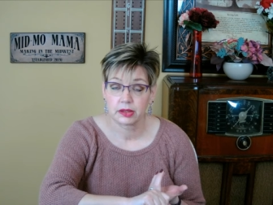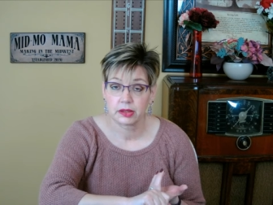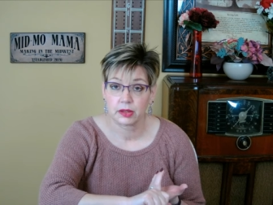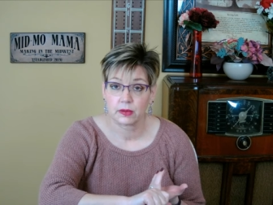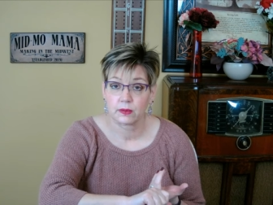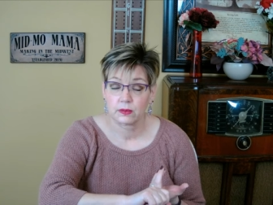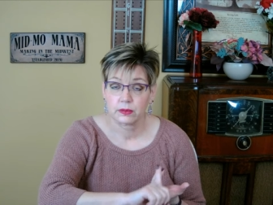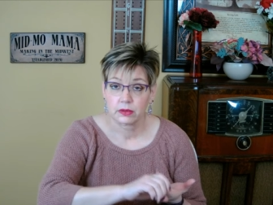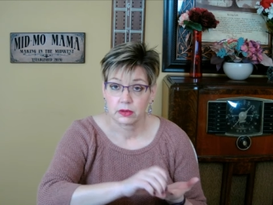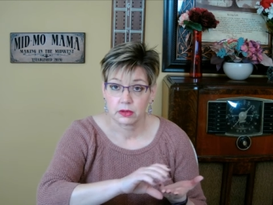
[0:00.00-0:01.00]
you know,
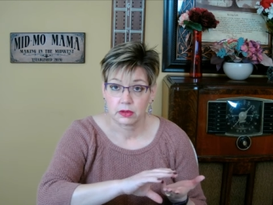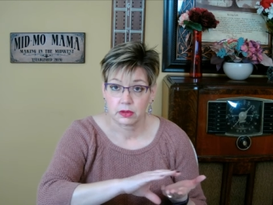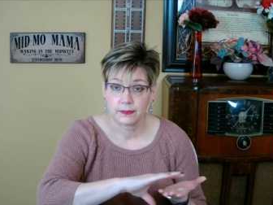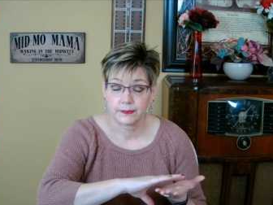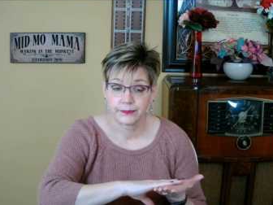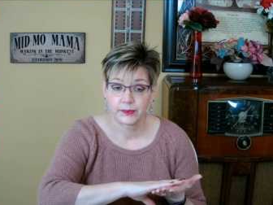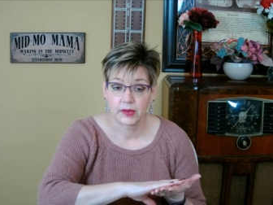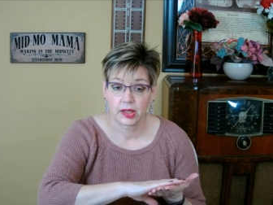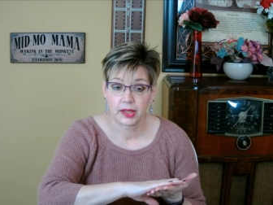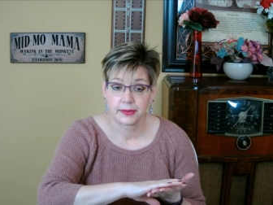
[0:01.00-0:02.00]

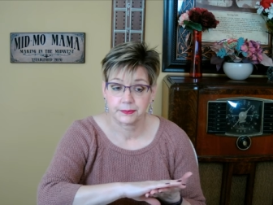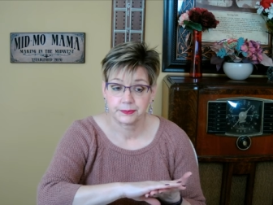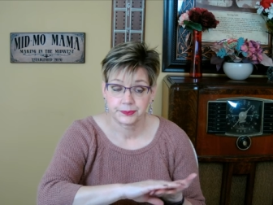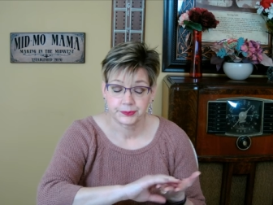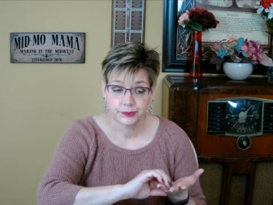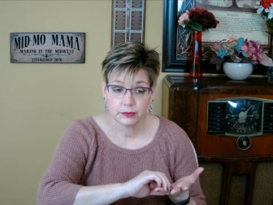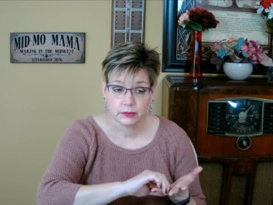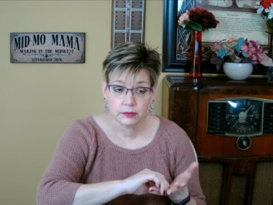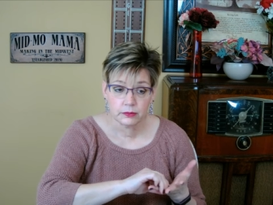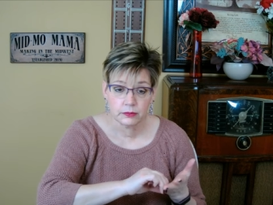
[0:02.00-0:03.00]
um,
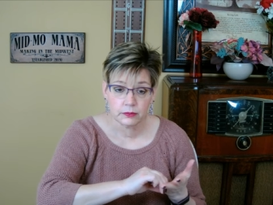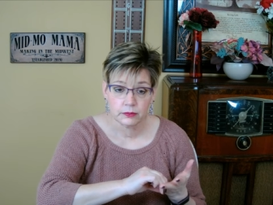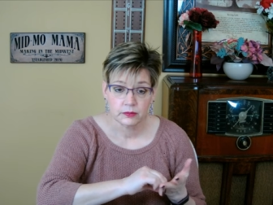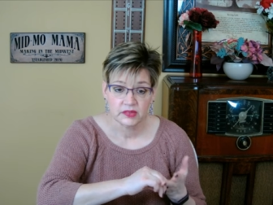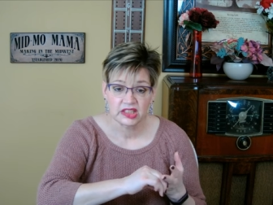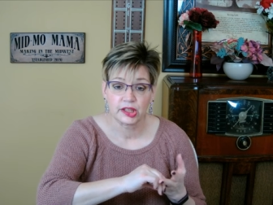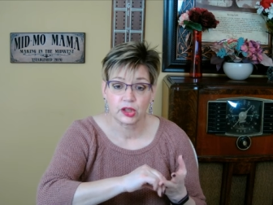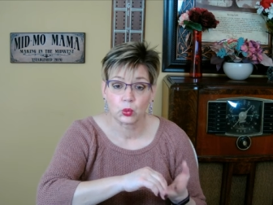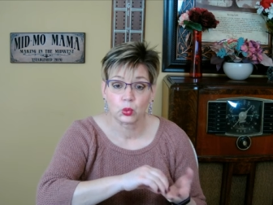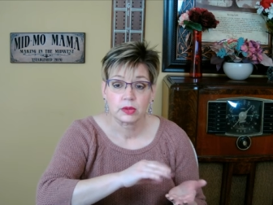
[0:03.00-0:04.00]
you know,